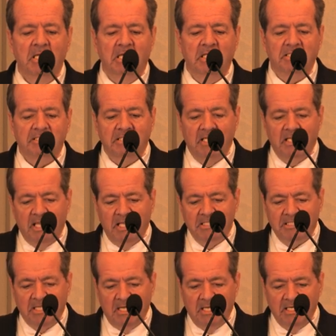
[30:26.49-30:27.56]
Instead,
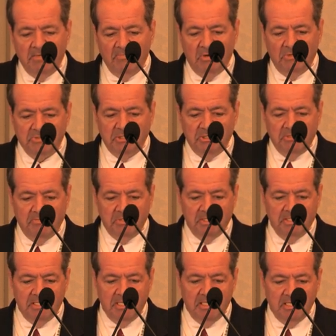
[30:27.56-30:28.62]
anxiety, emotional
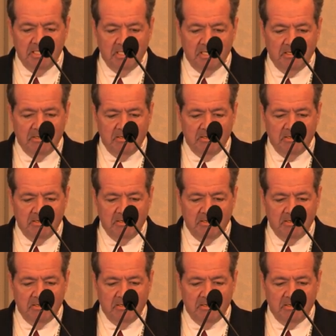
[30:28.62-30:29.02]
lability,